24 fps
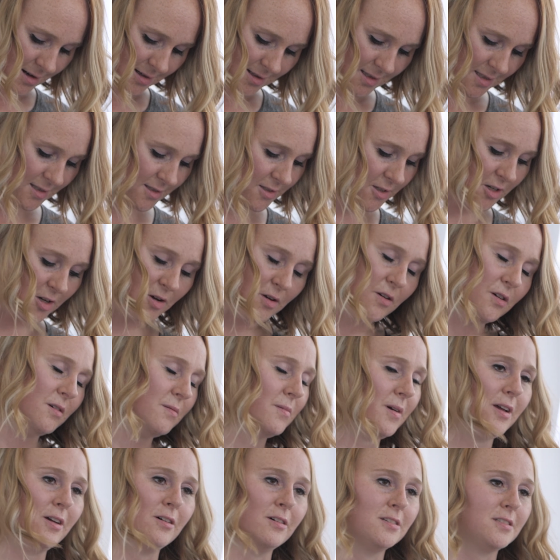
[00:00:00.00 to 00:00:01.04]
Still
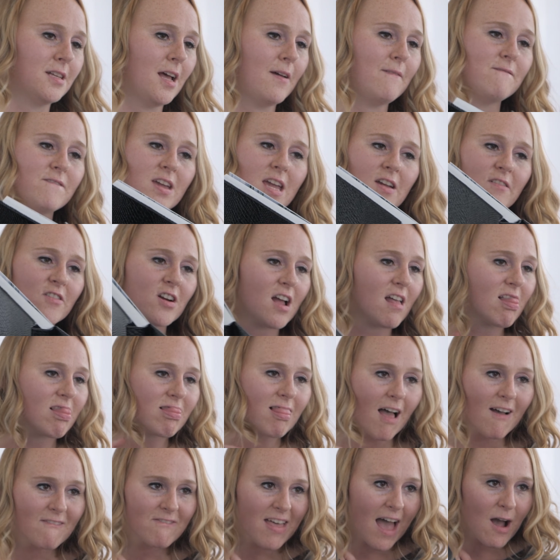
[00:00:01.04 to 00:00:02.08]
my all-time favorite.
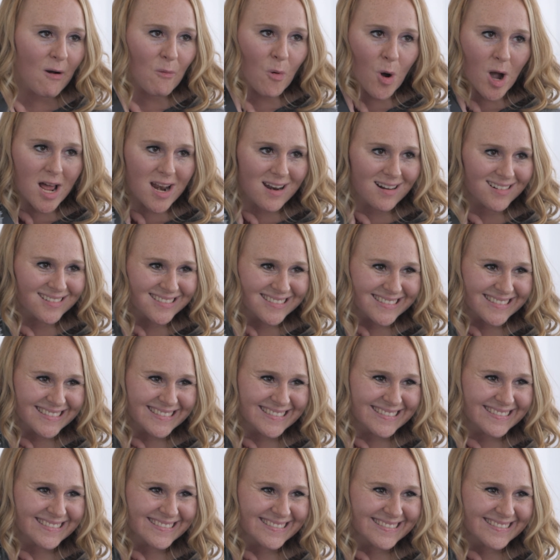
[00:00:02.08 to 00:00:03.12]
Love that one.
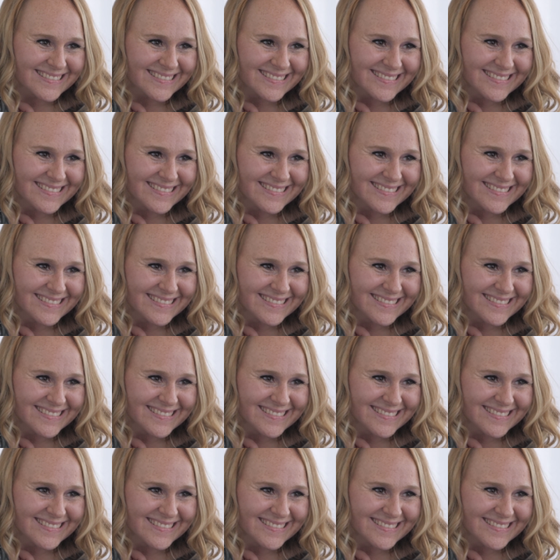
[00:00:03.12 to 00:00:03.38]
Yes.